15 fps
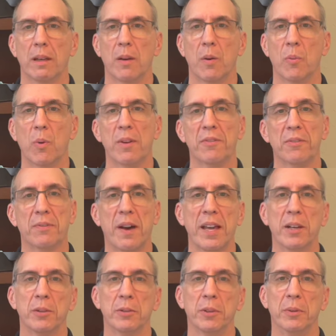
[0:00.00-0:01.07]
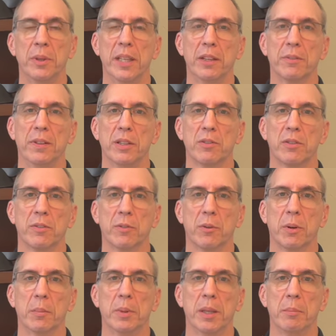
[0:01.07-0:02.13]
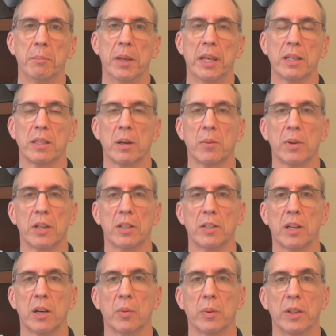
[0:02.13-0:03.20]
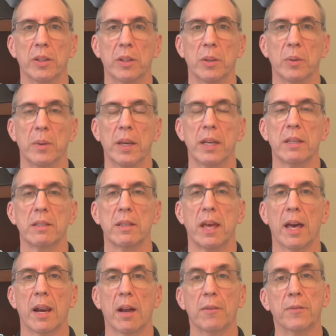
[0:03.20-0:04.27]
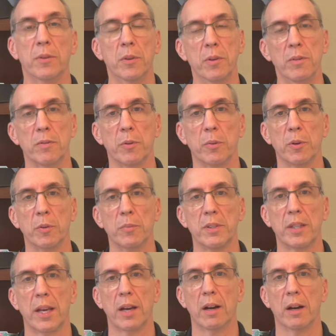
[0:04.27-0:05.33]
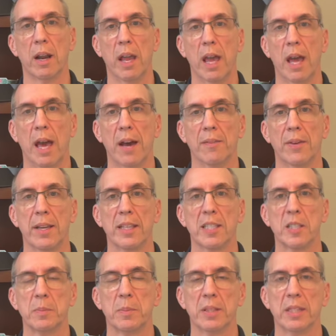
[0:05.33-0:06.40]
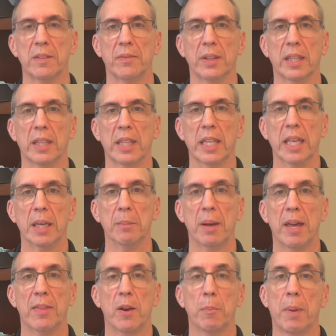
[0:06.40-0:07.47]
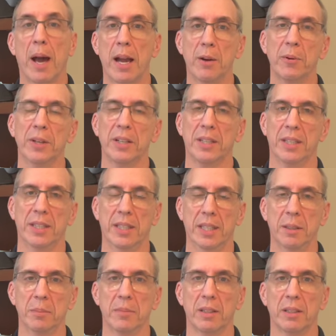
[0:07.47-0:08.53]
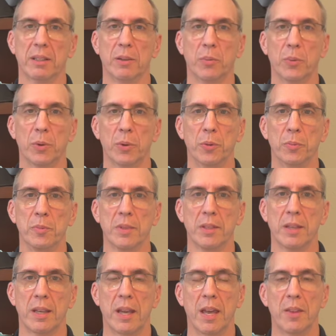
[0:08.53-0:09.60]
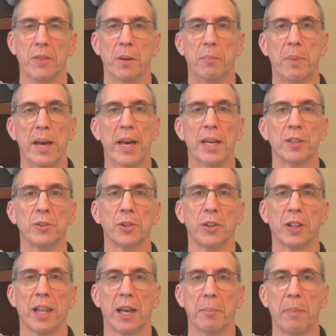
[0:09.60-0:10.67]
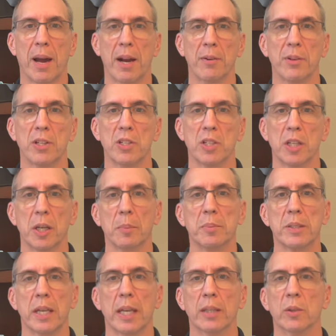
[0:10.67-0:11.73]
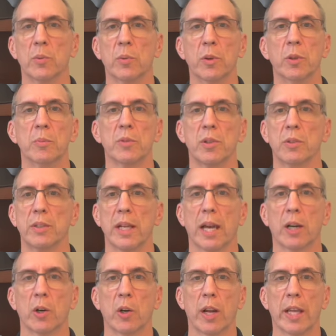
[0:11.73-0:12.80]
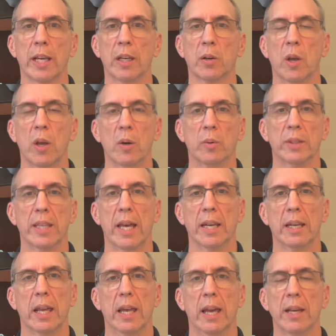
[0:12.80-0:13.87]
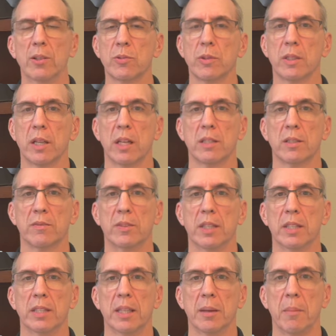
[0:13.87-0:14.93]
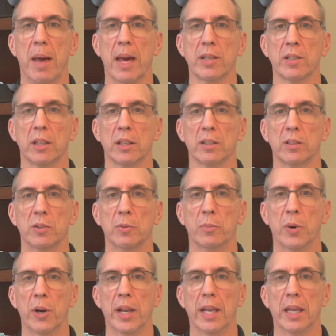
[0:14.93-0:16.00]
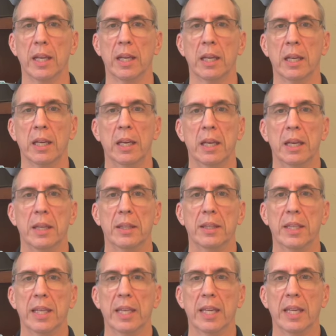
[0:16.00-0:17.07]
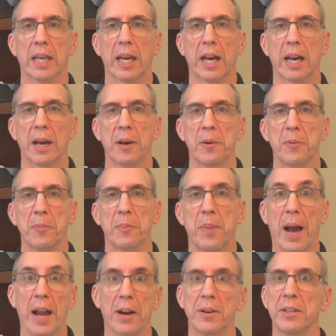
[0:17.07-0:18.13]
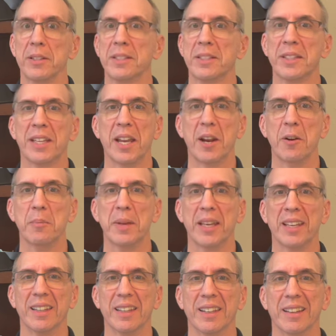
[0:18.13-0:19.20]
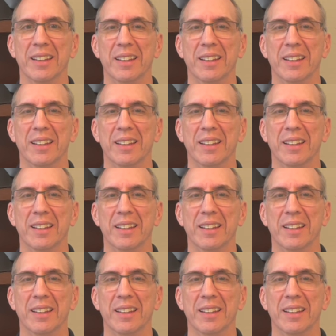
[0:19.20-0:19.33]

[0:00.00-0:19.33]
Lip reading: One final unique feature of Caribbean Beach I wanted to share with you is that a few of the rooms there have a specific theme, and they're pirate themed rooms. The beds look like pirate ships, and the rooms are decorated with that extra touch of Disney magic to bring the Pirates of the Caribbean